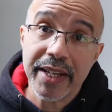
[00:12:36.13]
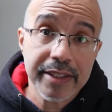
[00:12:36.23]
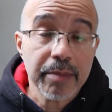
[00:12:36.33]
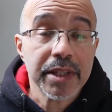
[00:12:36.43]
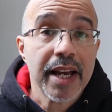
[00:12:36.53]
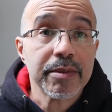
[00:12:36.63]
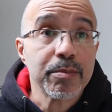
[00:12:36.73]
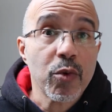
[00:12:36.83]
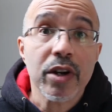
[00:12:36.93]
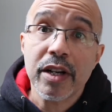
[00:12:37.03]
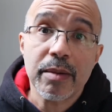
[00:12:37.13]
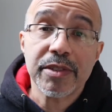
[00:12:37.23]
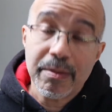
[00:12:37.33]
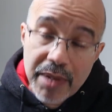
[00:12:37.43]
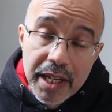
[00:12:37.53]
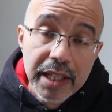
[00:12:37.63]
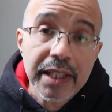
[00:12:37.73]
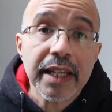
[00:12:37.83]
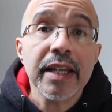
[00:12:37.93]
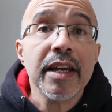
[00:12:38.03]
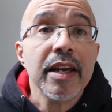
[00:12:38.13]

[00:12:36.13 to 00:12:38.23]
And sometimes more comes immediately.